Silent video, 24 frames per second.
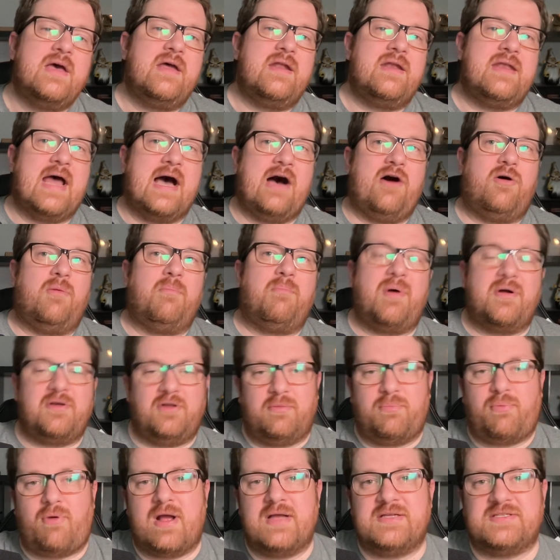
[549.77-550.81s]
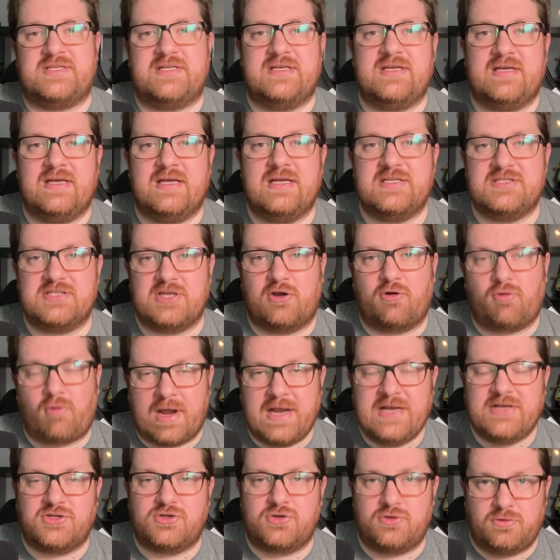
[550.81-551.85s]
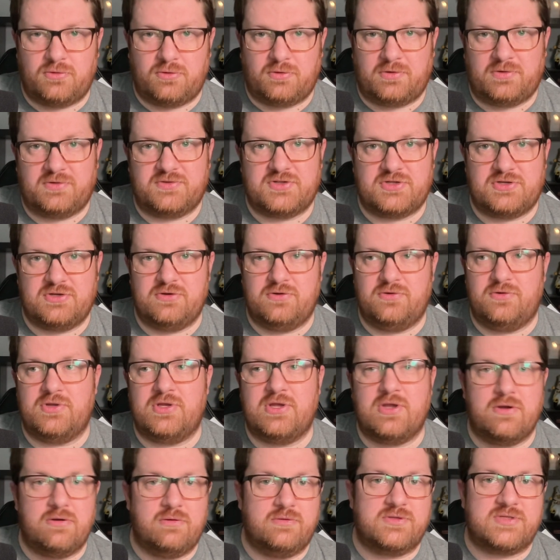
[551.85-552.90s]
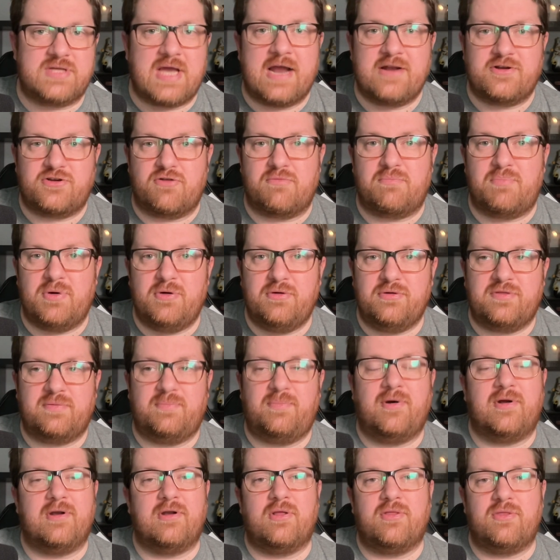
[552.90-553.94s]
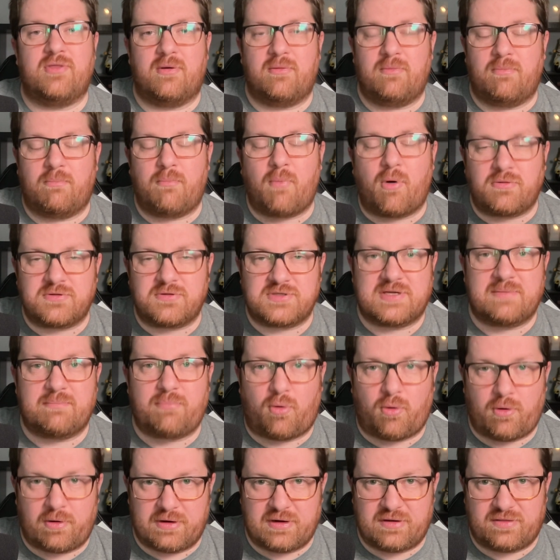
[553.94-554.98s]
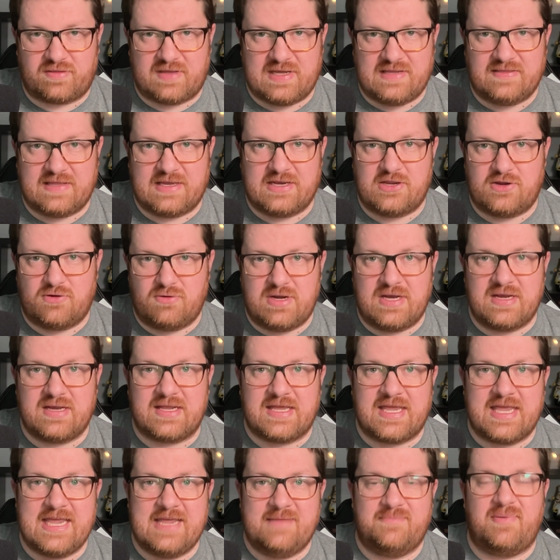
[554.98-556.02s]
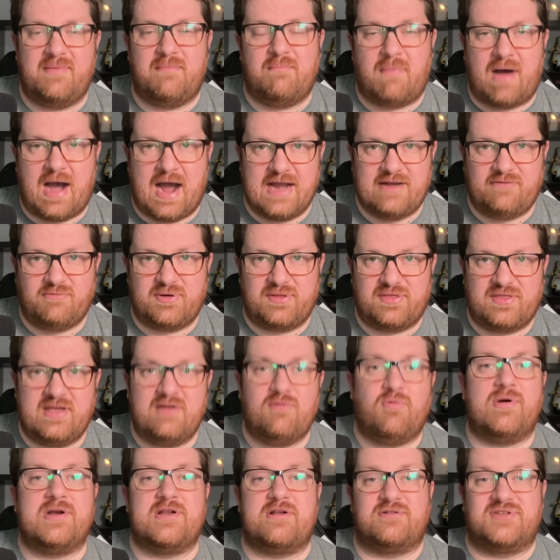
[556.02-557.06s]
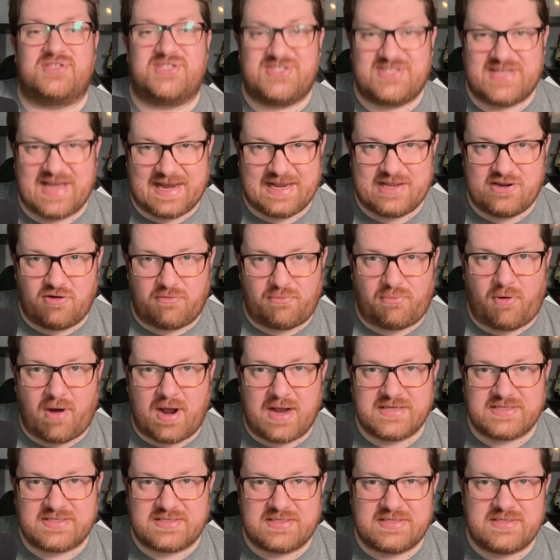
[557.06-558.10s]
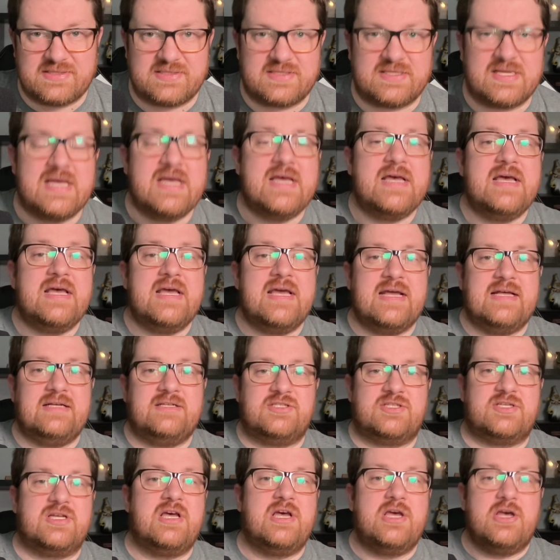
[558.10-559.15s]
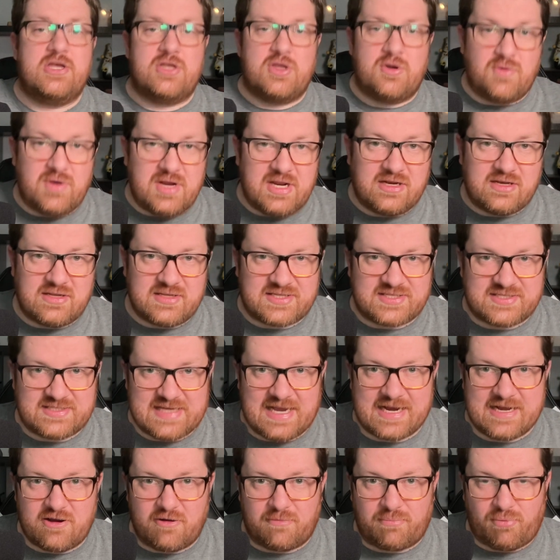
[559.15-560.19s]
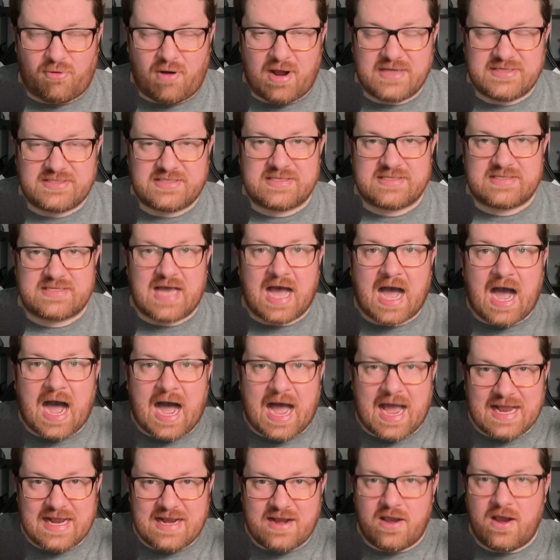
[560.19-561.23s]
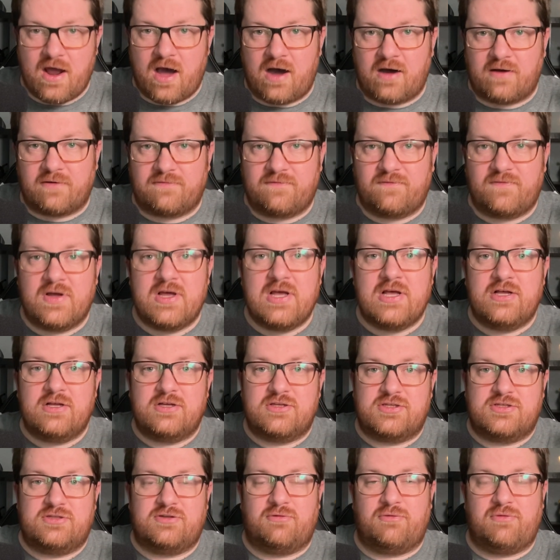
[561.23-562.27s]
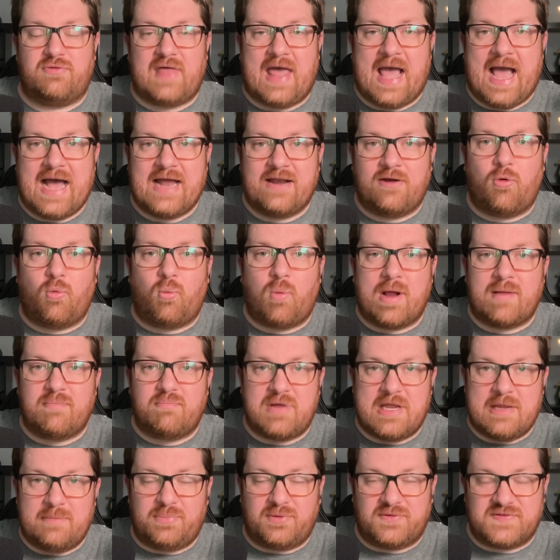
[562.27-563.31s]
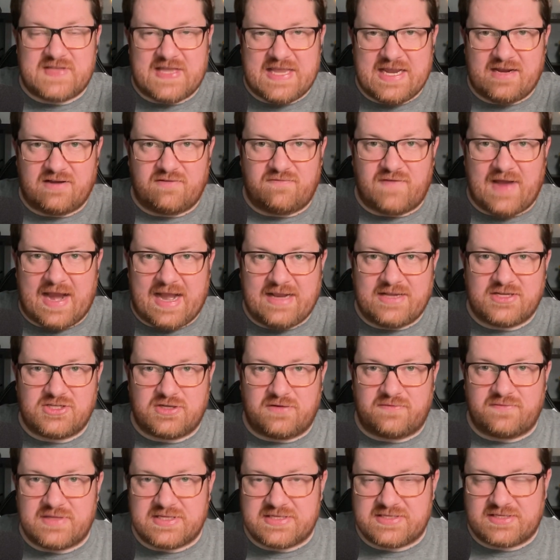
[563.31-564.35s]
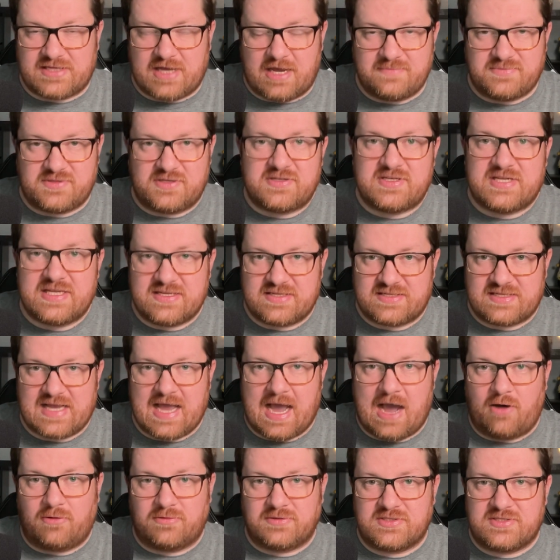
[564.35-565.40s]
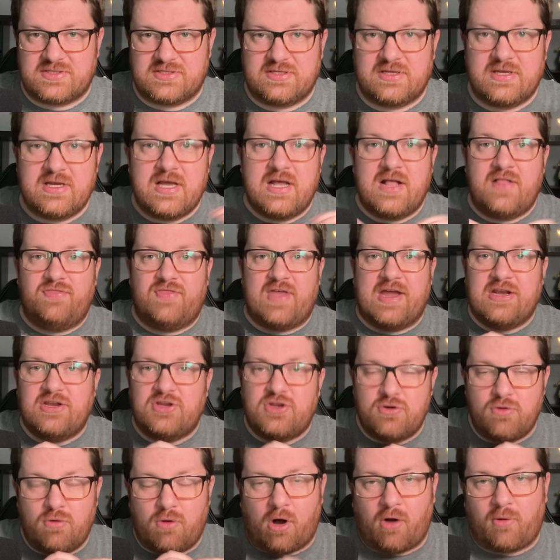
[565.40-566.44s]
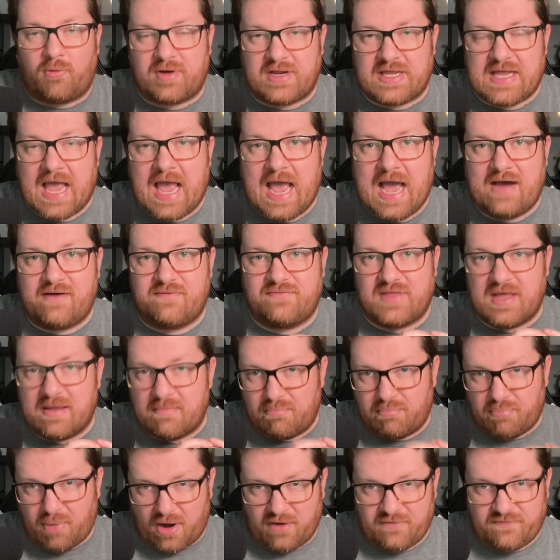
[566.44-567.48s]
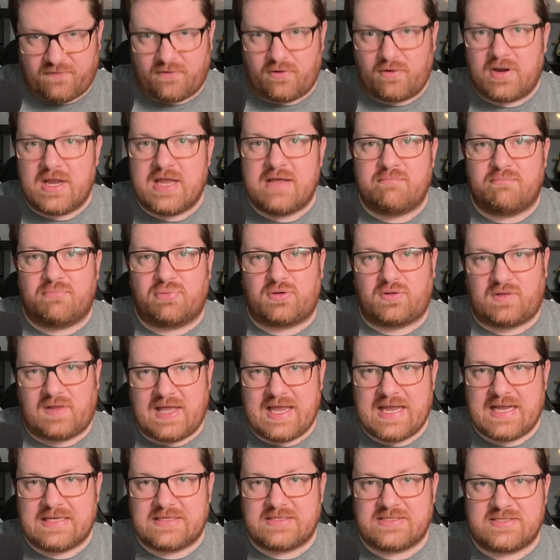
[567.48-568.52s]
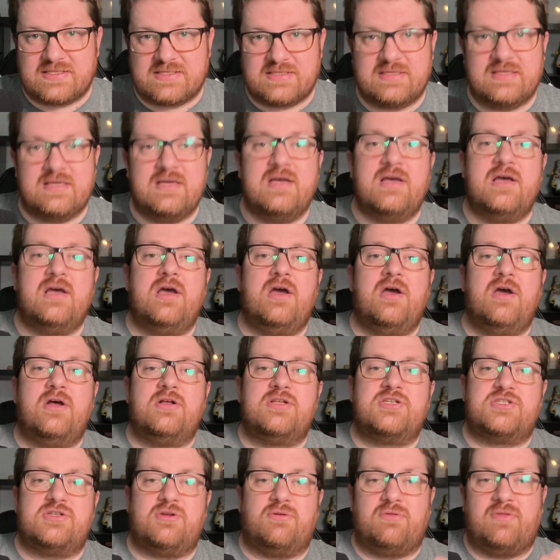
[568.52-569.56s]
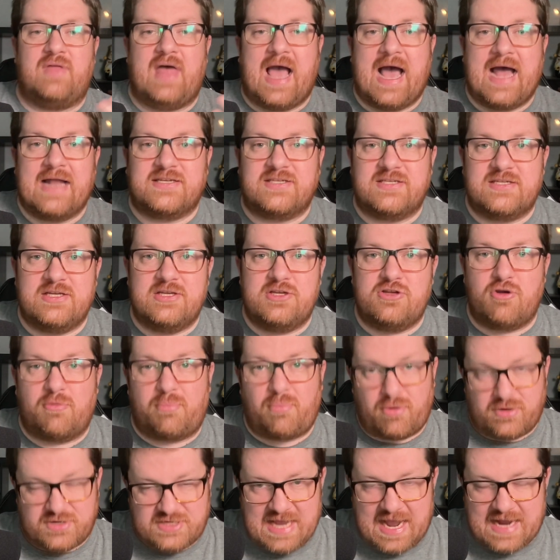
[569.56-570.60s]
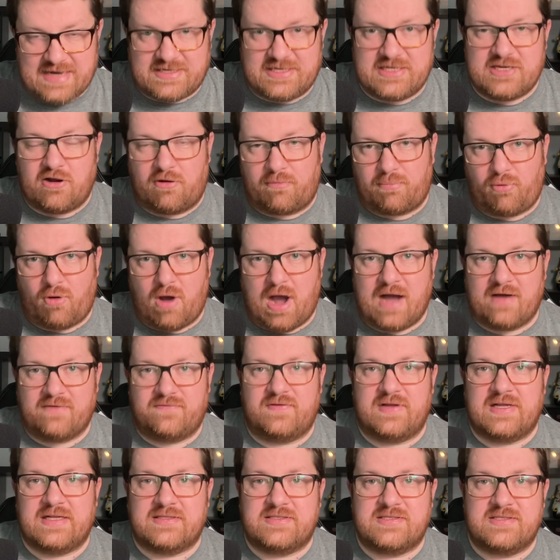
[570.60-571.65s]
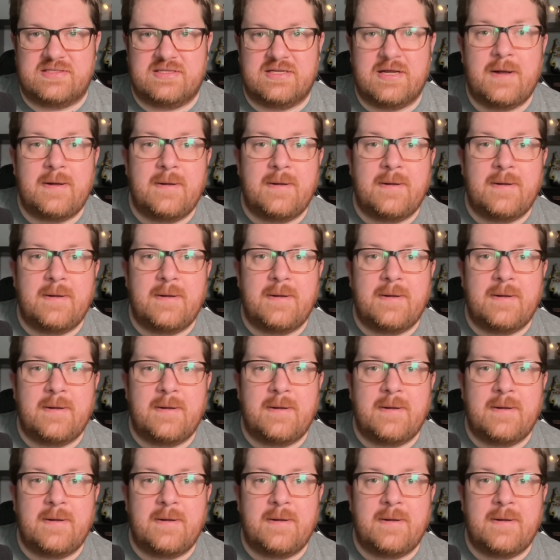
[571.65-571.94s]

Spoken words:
Now, bundle pricing is a great tool to use at your booth, but the most important thing that you need to keep in mind with it when you're setting your prices is you need to set your prices high enough so that when people take advantage of these types of discounts, that you already have that buffer in place so that you're protecting your profits.